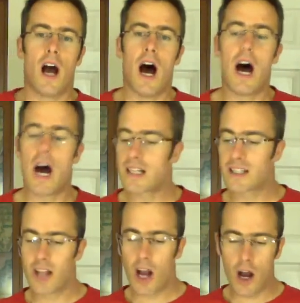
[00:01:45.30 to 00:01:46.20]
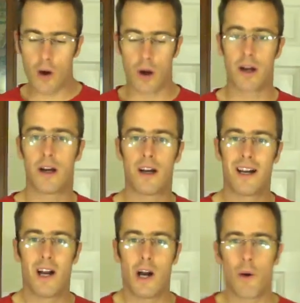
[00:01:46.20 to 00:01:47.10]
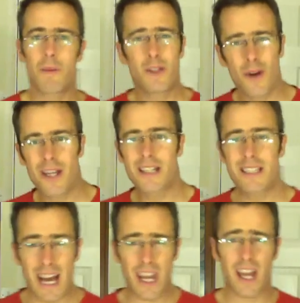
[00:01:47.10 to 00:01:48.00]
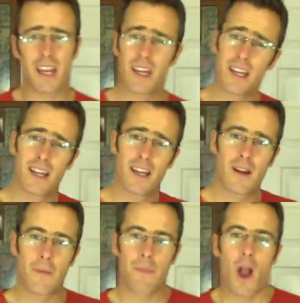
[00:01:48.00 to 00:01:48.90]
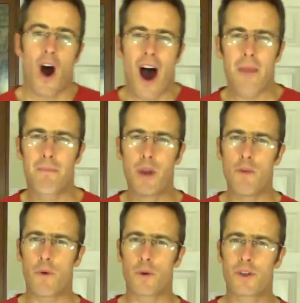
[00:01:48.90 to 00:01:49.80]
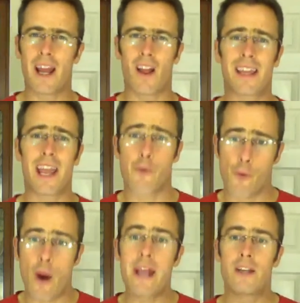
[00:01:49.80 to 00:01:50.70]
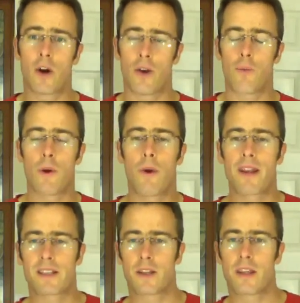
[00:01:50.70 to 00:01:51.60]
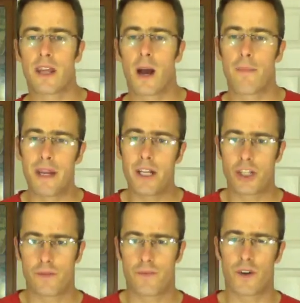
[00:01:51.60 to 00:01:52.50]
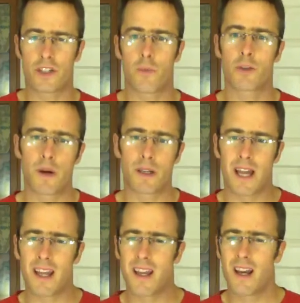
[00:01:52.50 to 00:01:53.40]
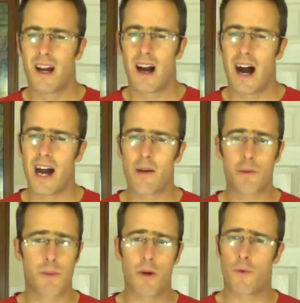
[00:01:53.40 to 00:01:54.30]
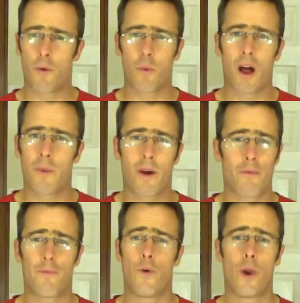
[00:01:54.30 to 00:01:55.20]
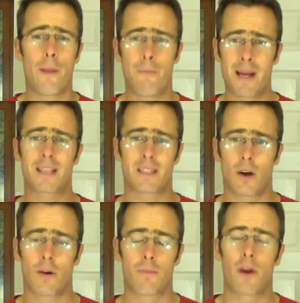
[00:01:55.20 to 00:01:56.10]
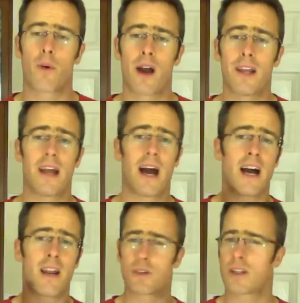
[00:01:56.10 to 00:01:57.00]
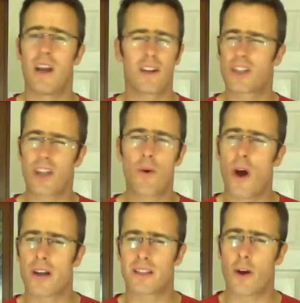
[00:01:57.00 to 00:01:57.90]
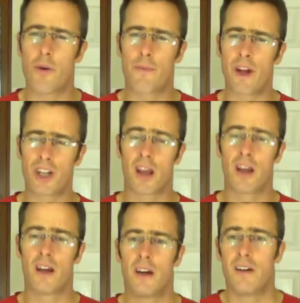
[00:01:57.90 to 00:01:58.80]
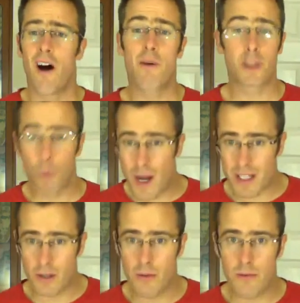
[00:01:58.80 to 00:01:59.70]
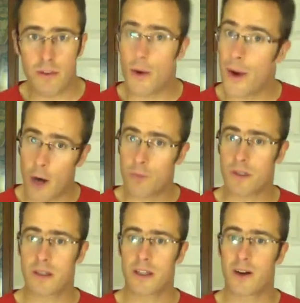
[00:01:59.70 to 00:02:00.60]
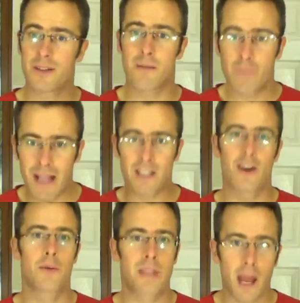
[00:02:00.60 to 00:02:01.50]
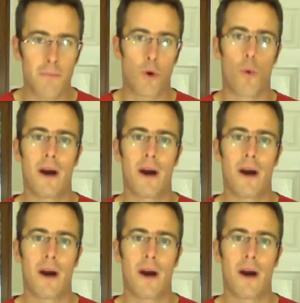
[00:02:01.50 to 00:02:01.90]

So we've been doing Saturday. I had a beautiful day, like getting rained on. We went to the beach for someone's birthday, and it was beautiful. We got fully pissed on by the rain, and it was just so nice, so refreshing. I was in a wetsuit, so it helped. You know, it didn't matter that I was getting more wet.